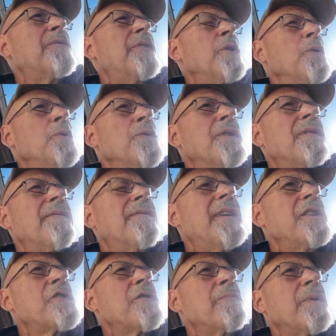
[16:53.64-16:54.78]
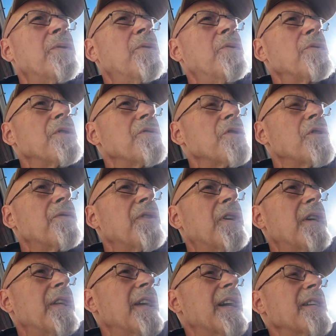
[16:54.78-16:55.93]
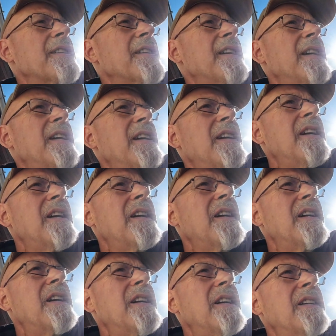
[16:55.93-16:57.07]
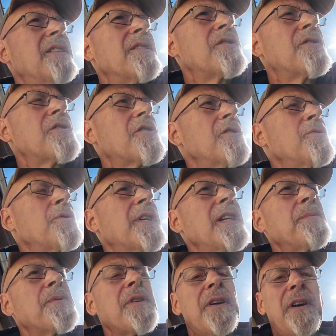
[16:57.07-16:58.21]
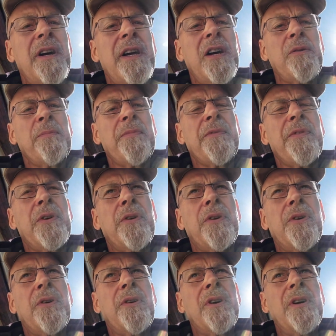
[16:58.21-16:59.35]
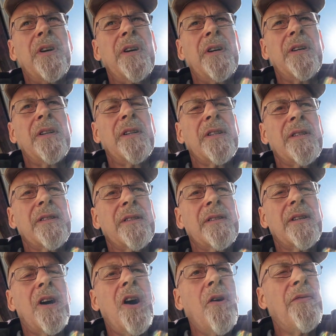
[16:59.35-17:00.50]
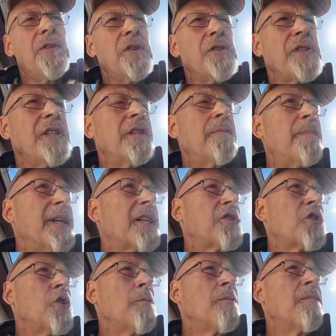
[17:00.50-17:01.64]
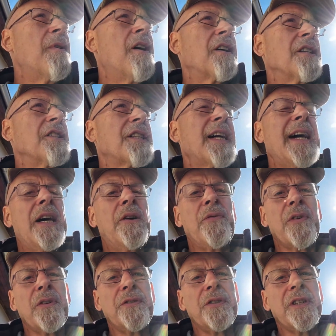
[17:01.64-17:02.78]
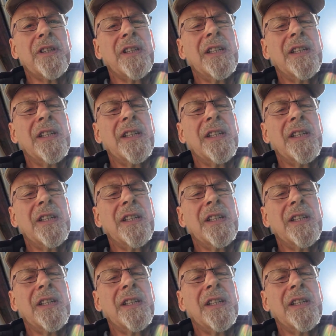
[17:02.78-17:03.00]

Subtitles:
food, vegetables and stuff like that. Sue keeps her eye open for offers in the big supermarkets, Kaufland and